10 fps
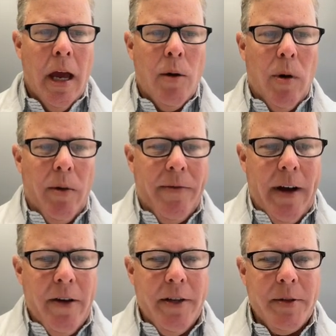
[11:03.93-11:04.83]
And what we
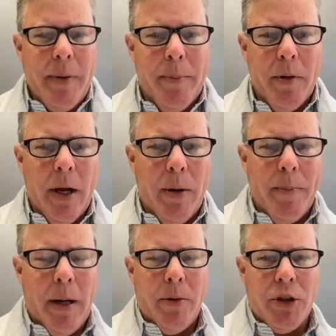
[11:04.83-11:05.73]
found in this paper that we
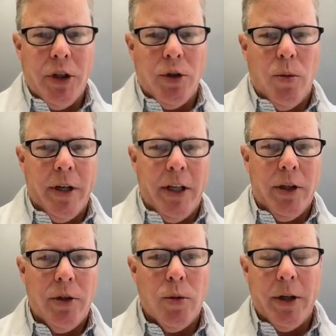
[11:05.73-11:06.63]
published in
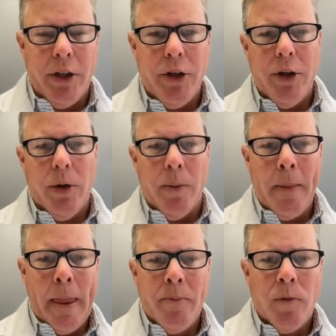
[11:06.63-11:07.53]
2022
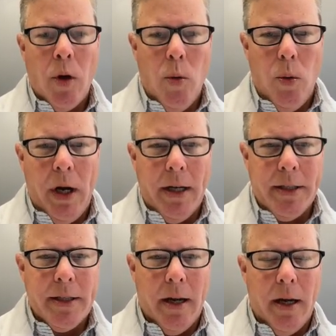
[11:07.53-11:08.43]

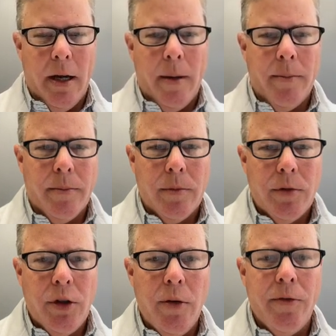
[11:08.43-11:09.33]
was
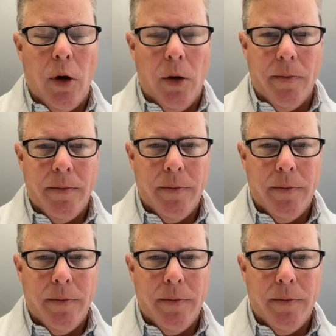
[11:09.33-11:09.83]
twofold.